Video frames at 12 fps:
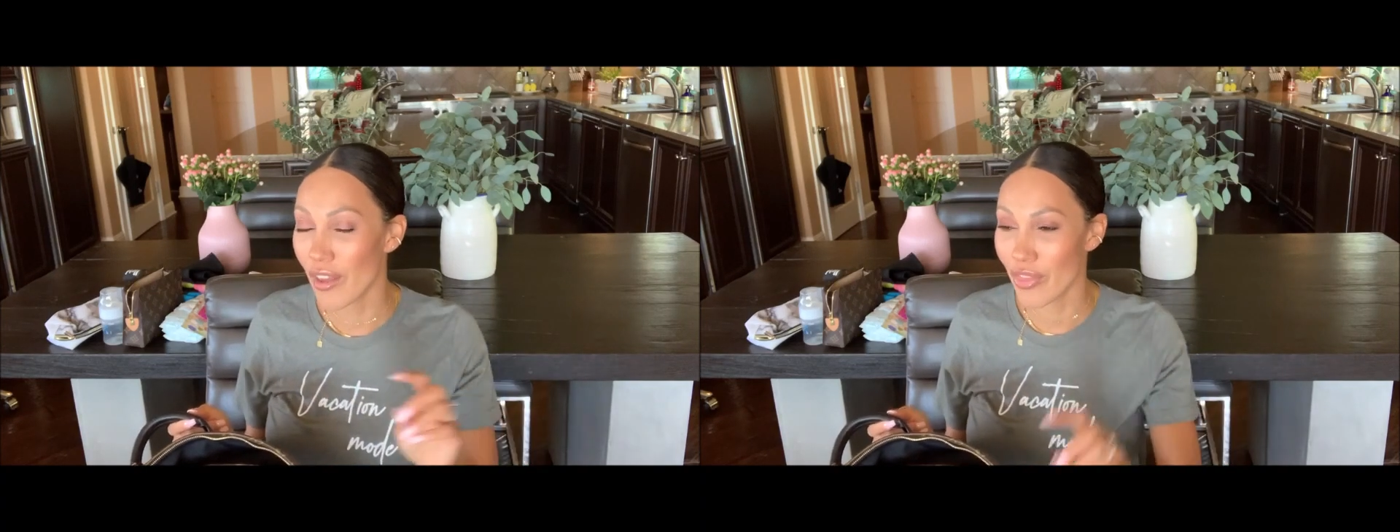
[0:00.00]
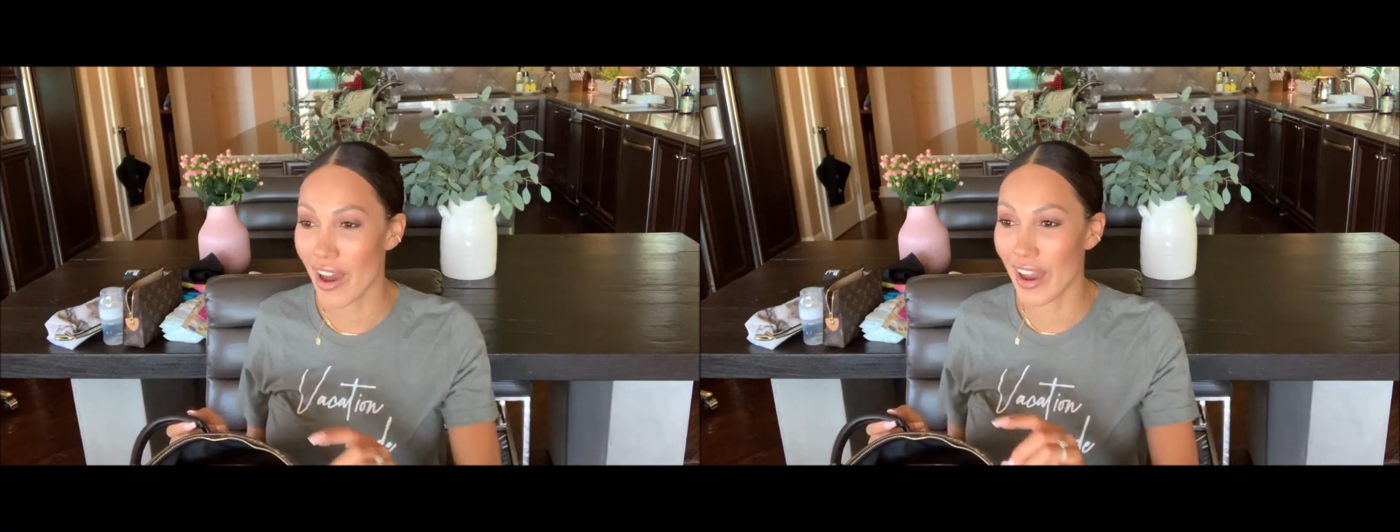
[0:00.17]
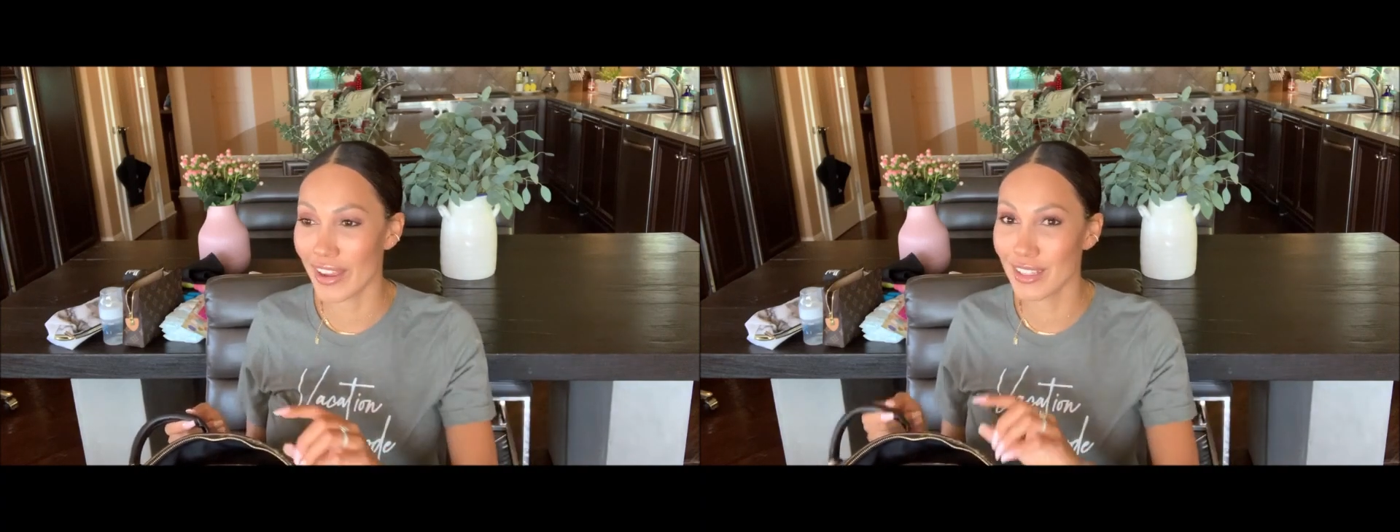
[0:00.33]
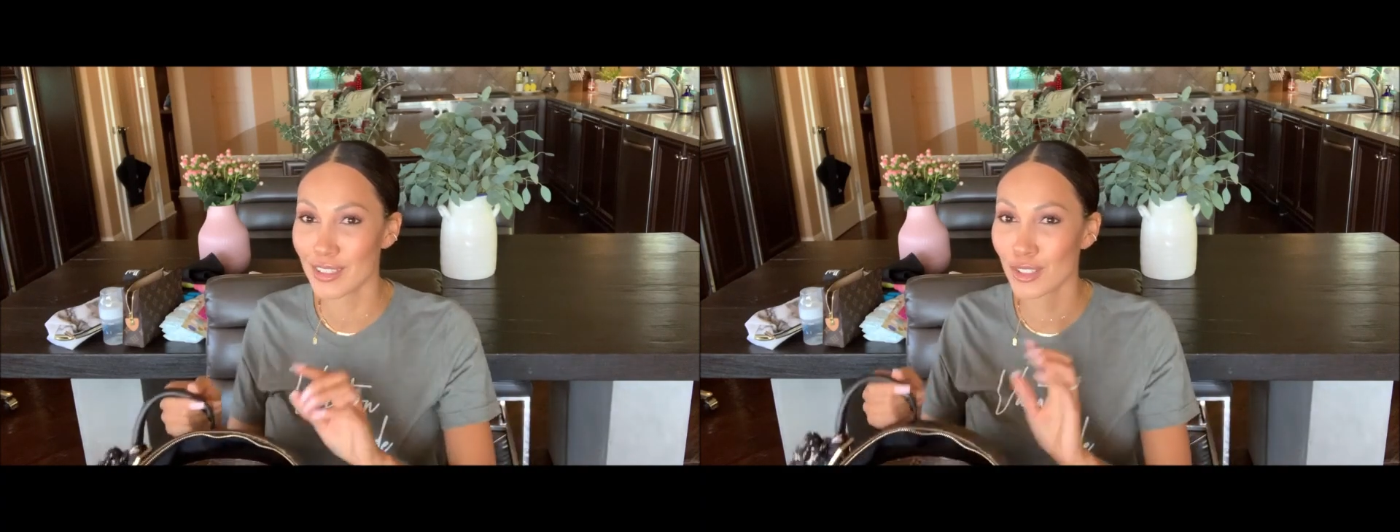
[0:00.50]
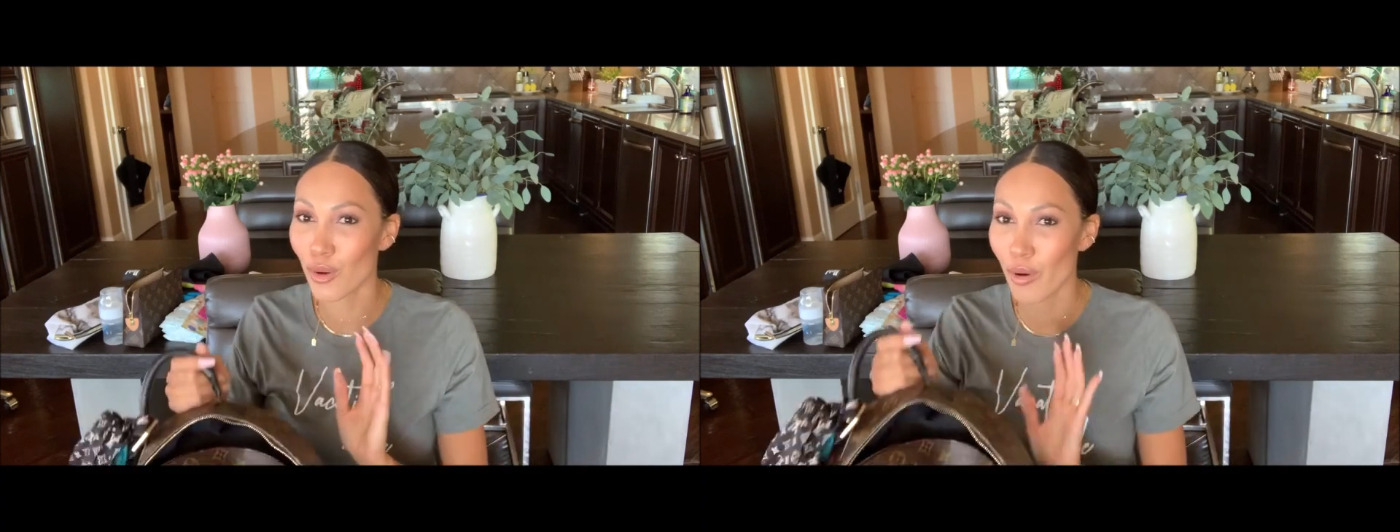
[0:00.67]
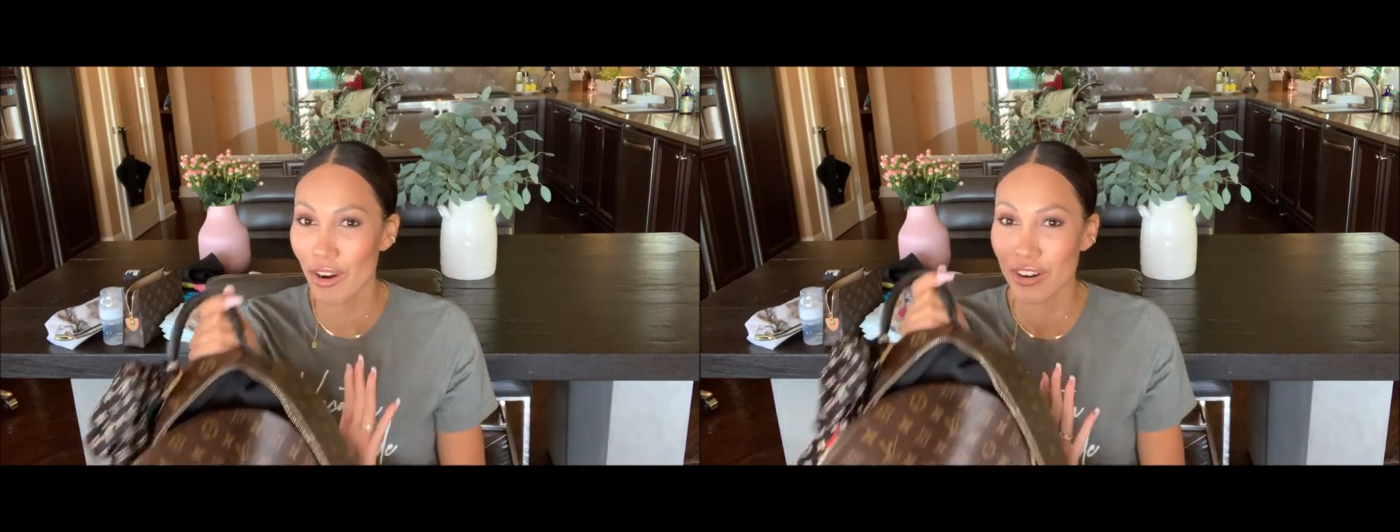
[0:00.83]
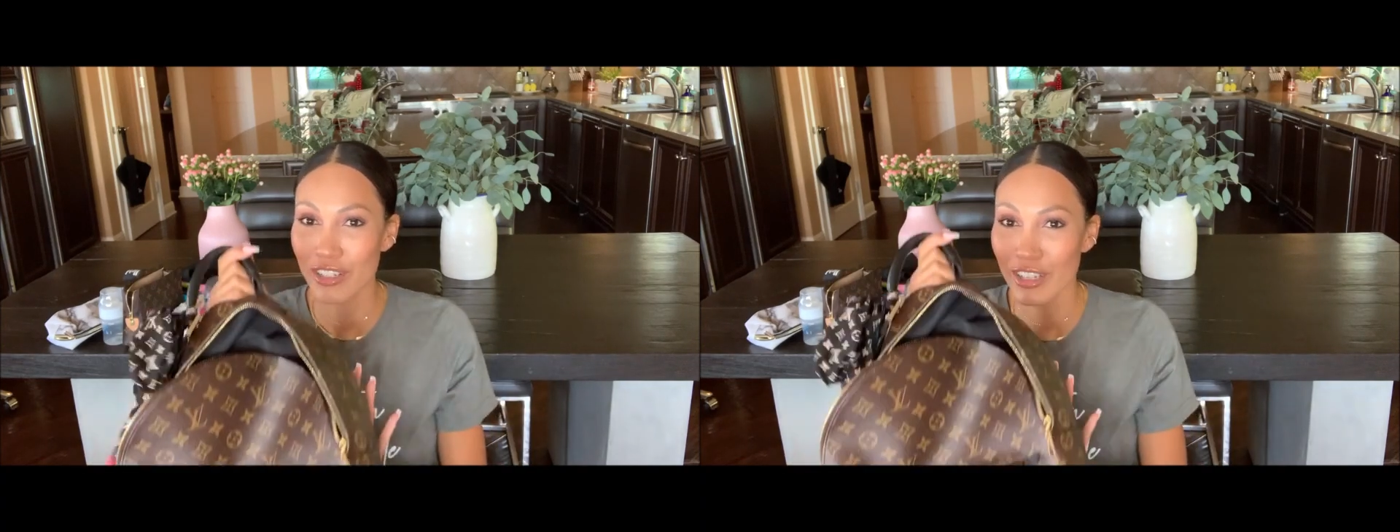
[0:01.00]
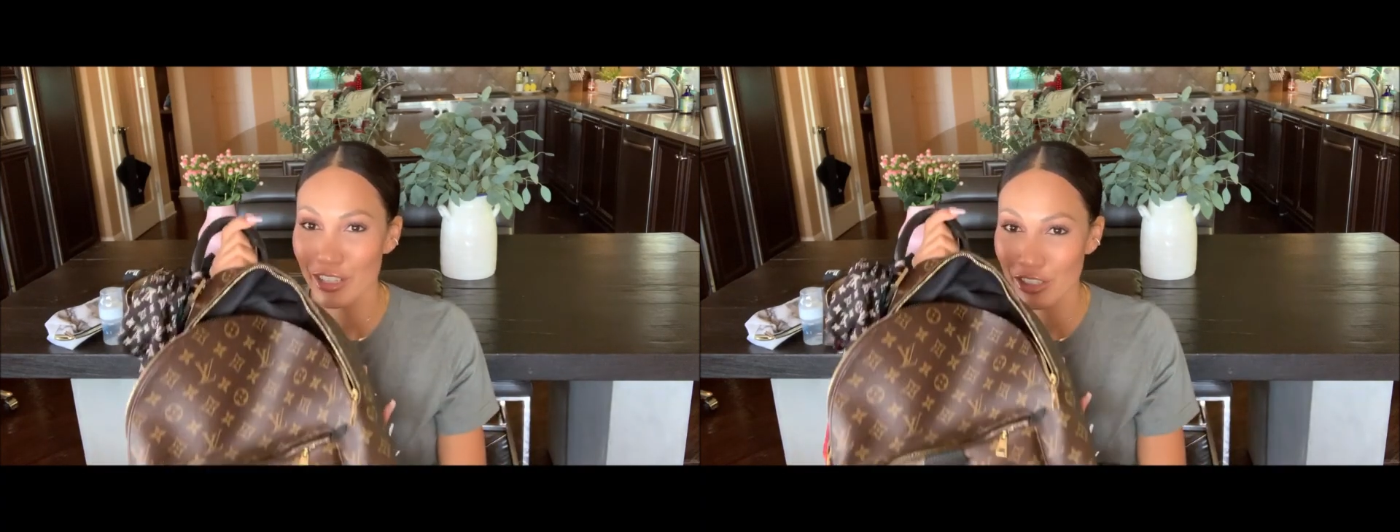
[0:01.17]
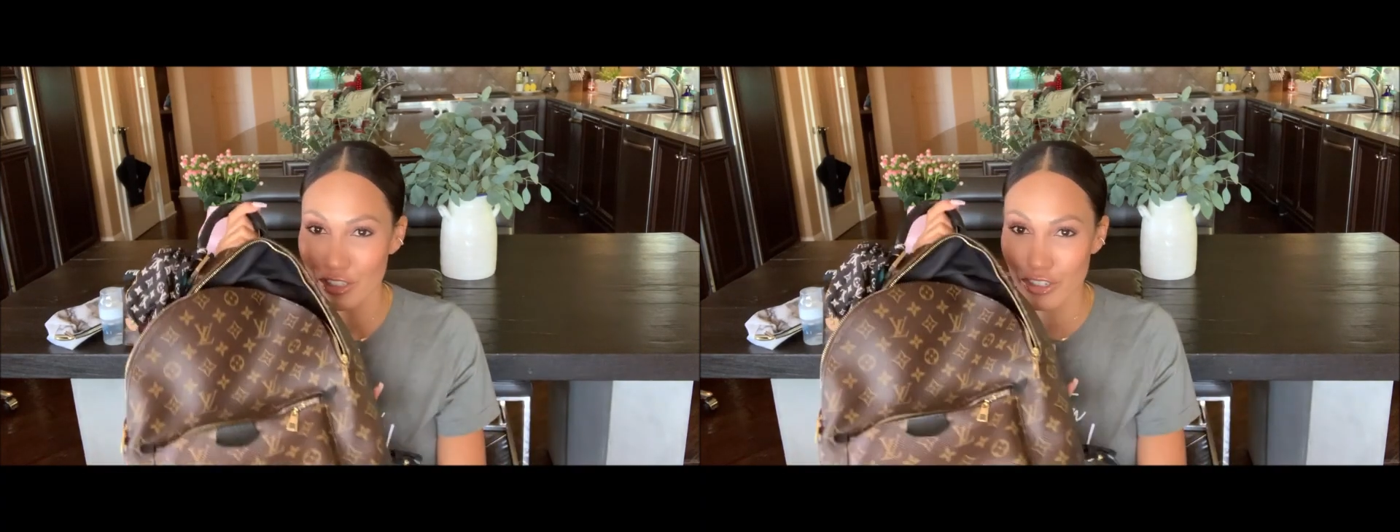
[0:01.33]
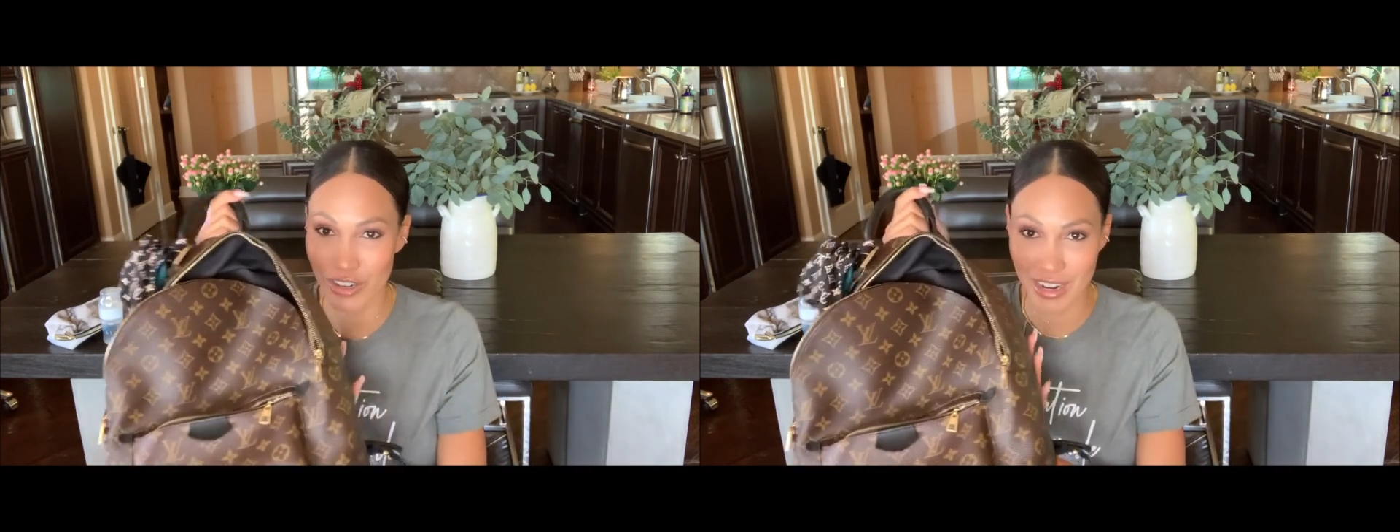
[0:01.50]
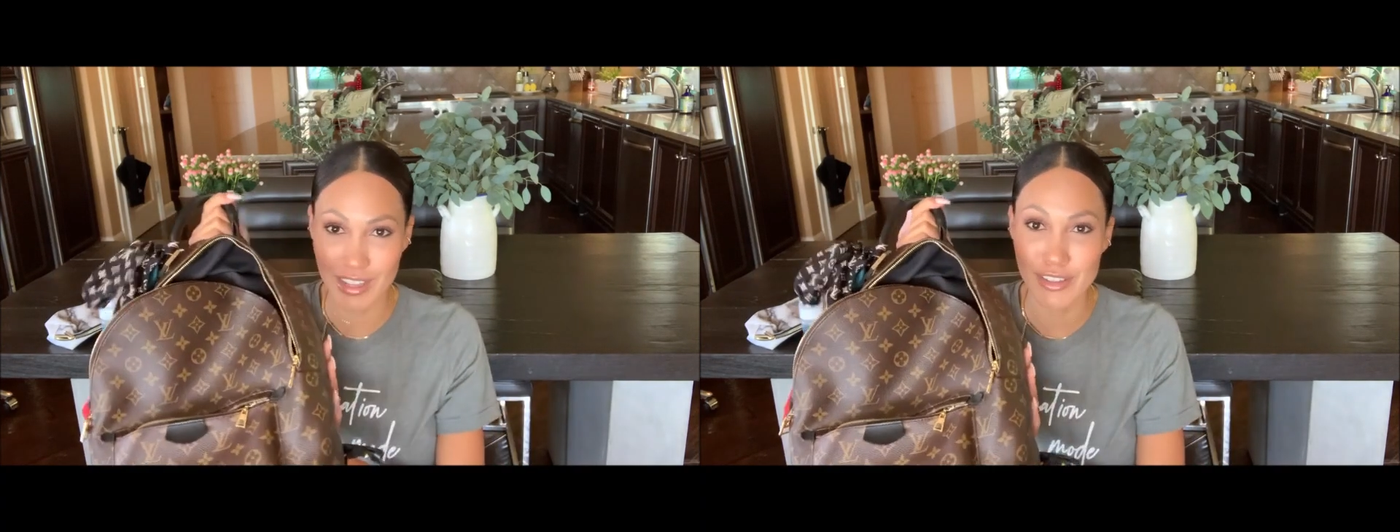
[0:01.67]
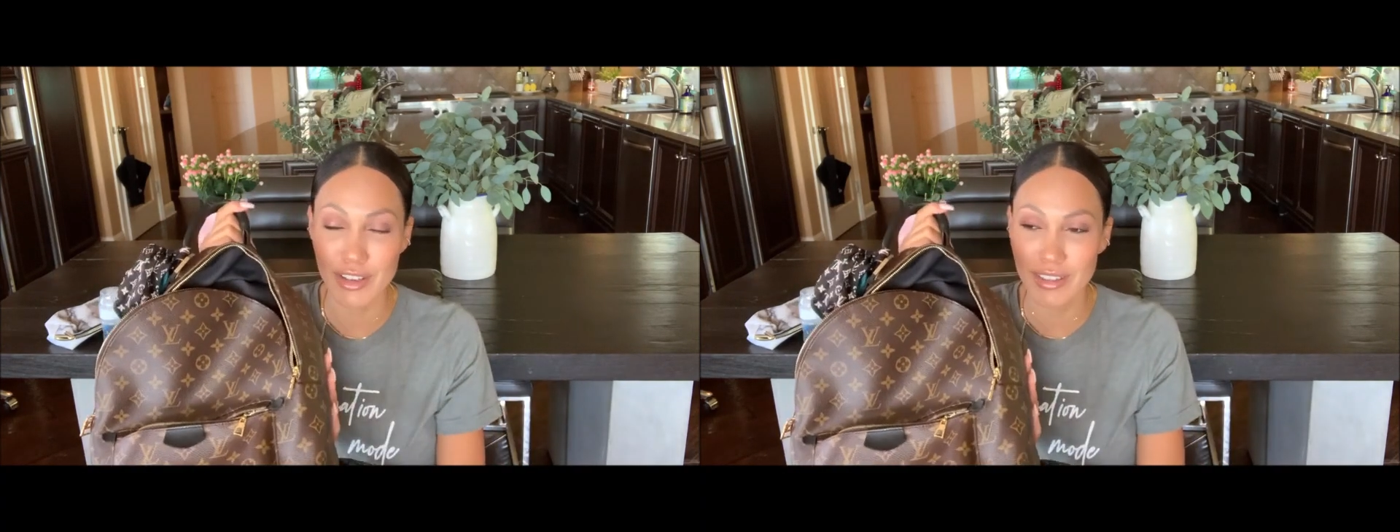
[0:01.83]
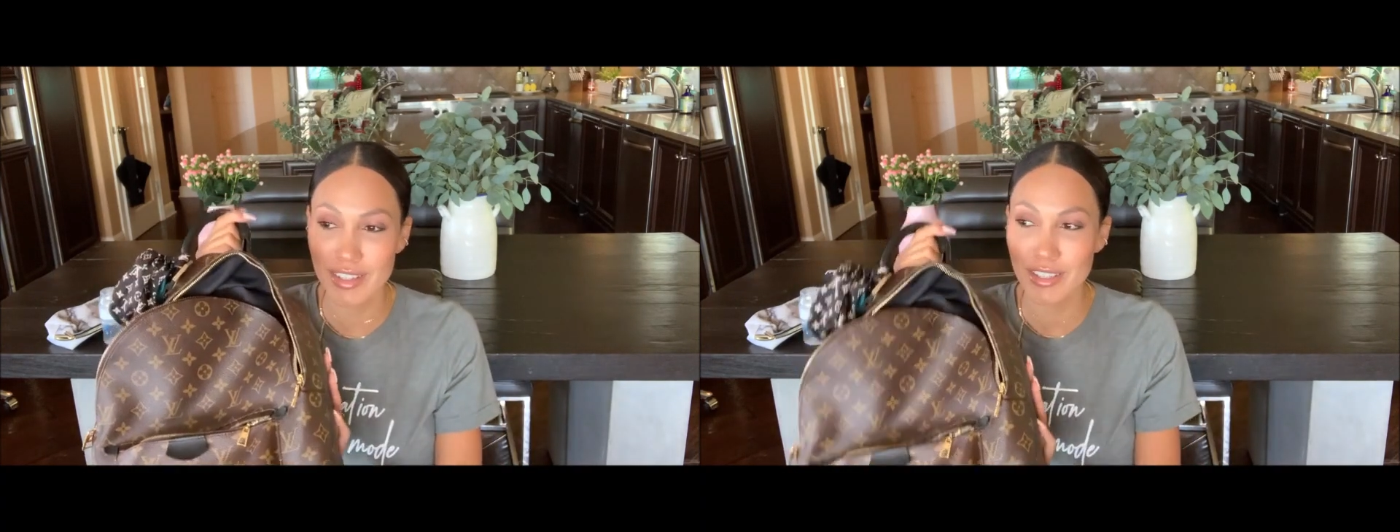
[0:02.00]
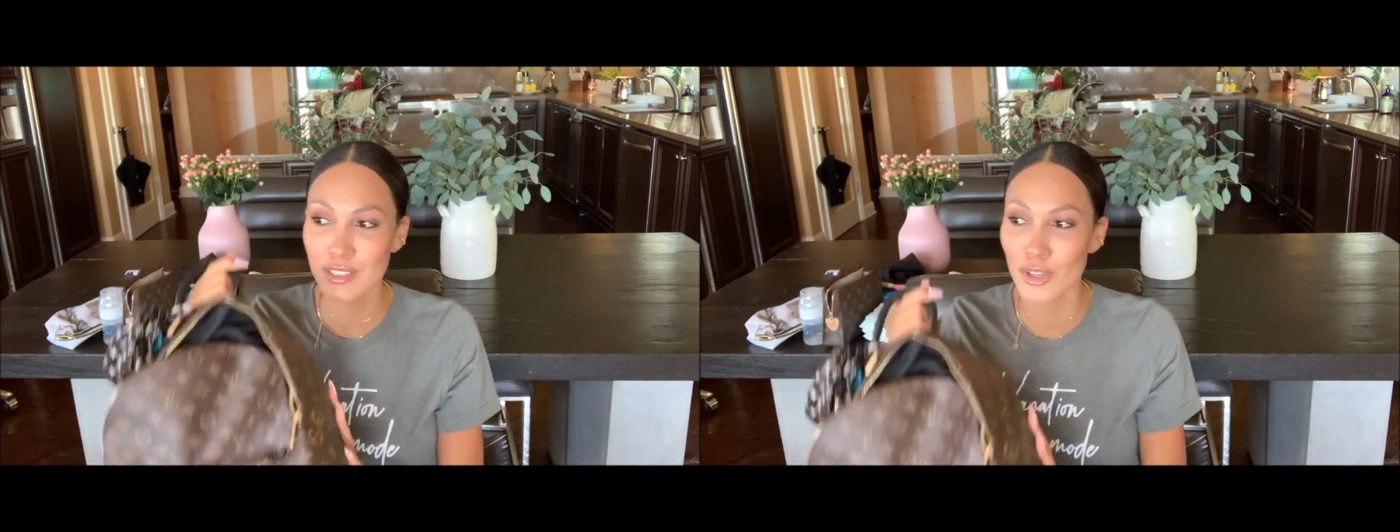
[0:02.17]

that it's so hard to get your hands on this.